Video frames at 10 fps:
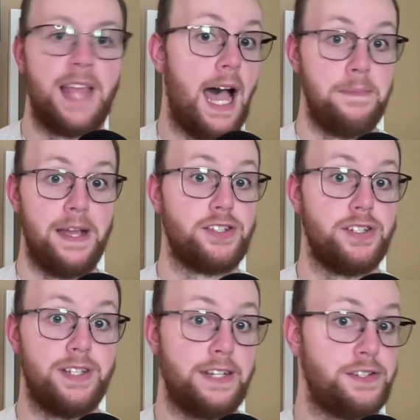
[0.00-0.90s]
I
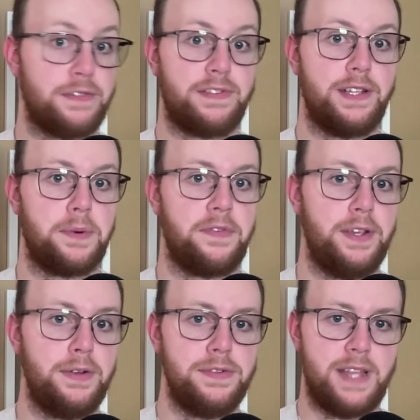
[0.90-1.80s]
mentioned I Cheerfully
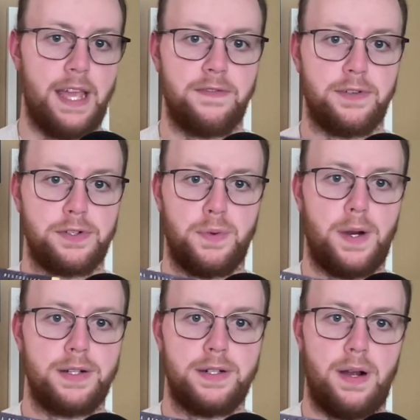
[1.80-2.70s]
Refuse and Virgil
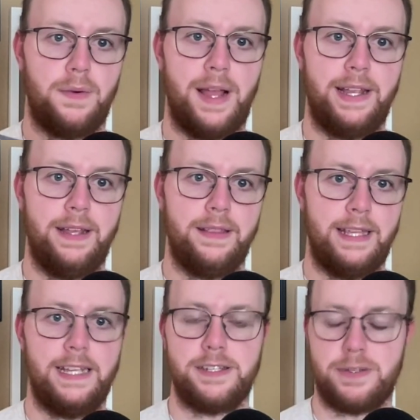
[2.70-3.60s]
Wander already.
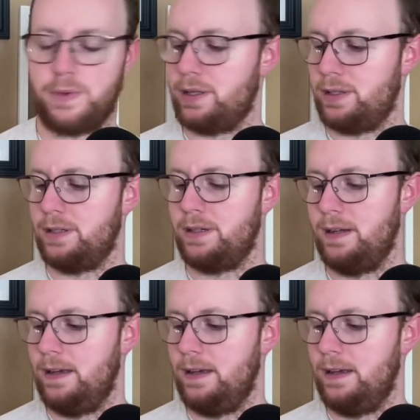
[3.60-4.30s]
These were